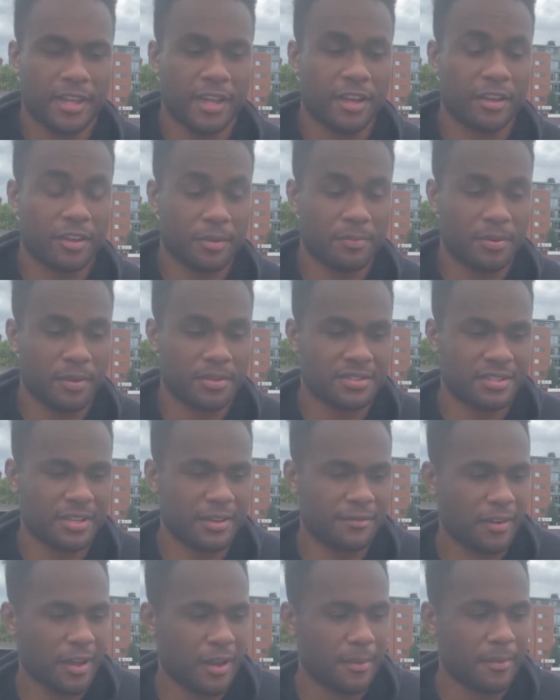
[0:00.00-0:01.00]
yeah, good
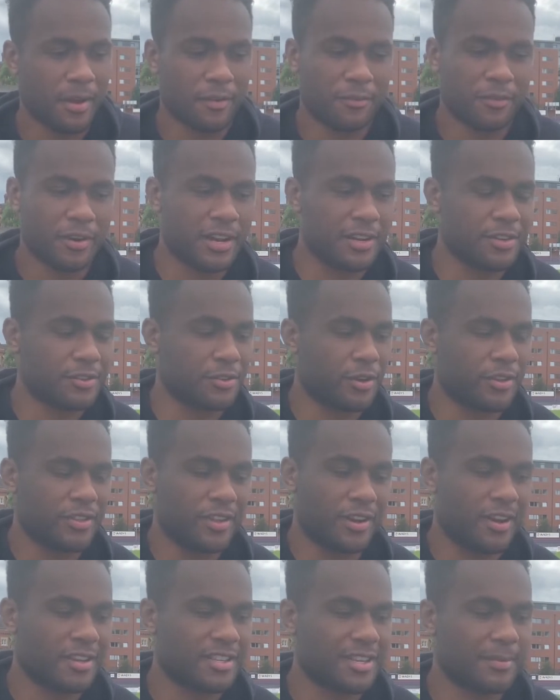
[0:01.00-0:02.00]
positive. Um, I really enjoyed
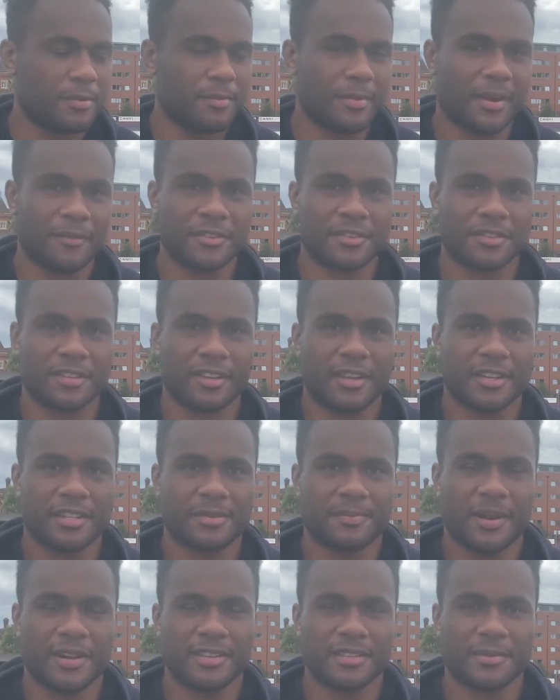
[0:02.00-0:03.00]
the last couple of months uh,
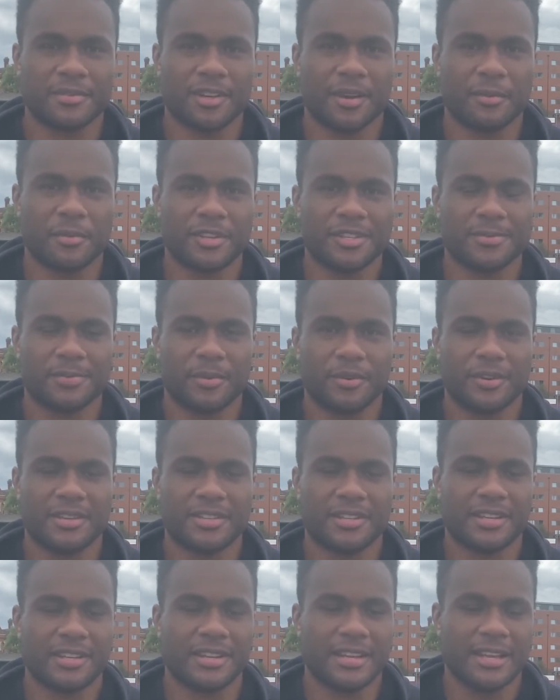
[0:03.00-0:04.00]
spending some time with these
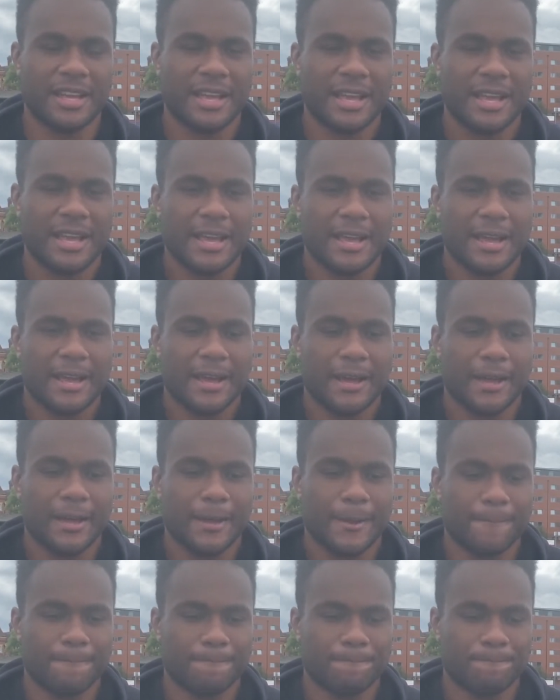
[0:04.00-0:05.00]
boys and
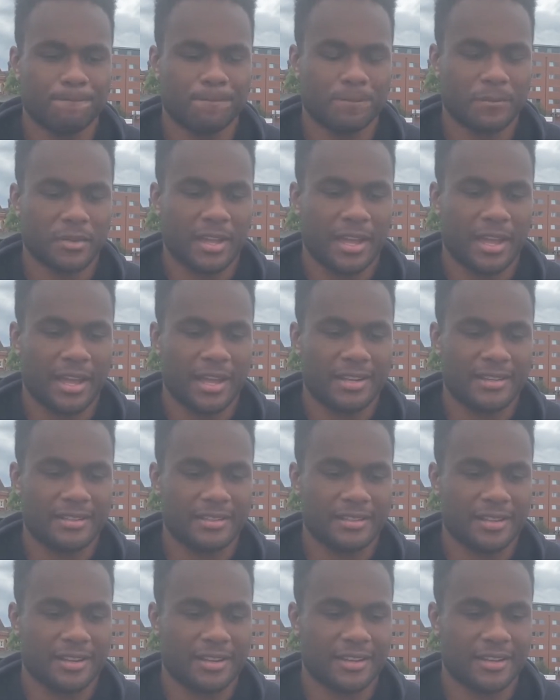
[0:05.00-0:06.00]
um,
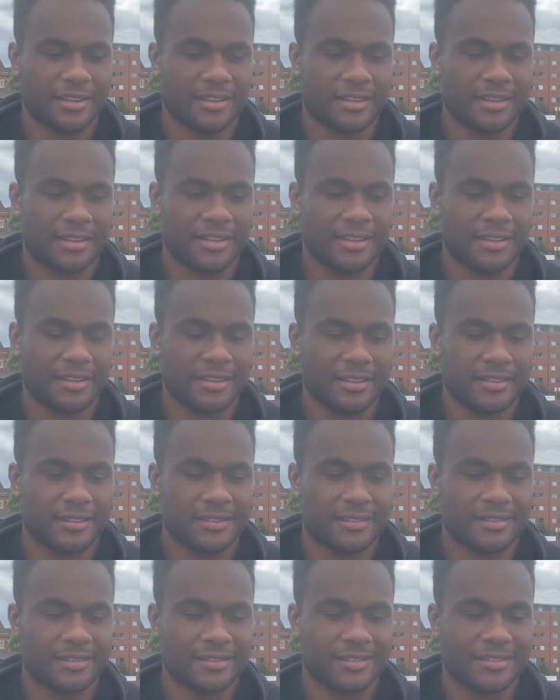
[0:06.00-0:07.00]
and uh,
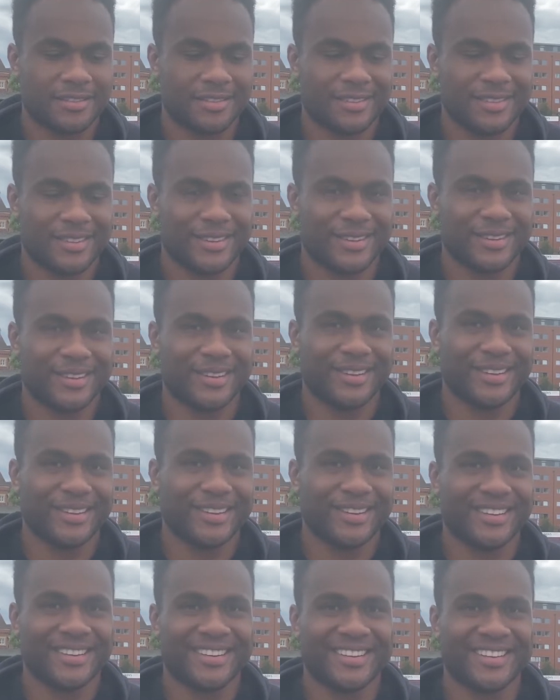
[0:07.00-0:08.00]

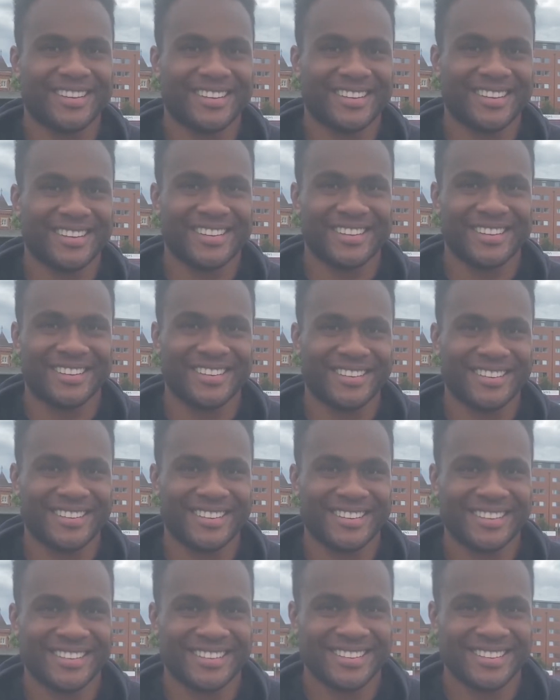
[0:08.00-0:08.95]
uh God,